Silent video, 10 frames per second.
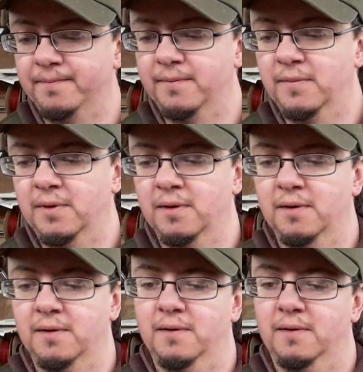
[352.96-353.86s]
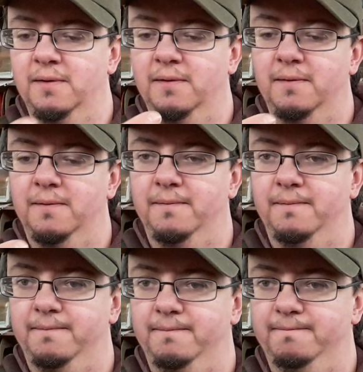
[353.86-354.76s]

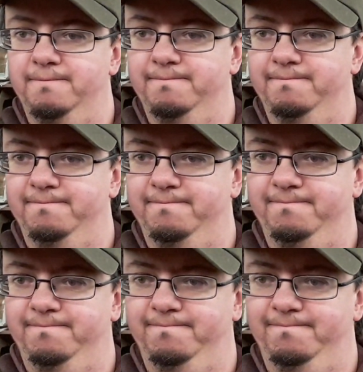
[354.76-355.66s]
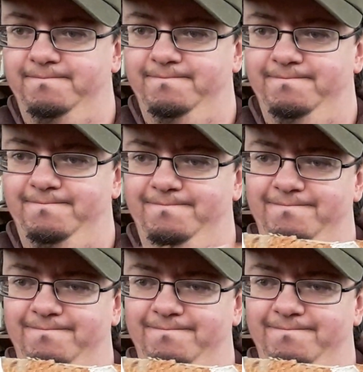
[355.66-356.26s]
Nothing is said.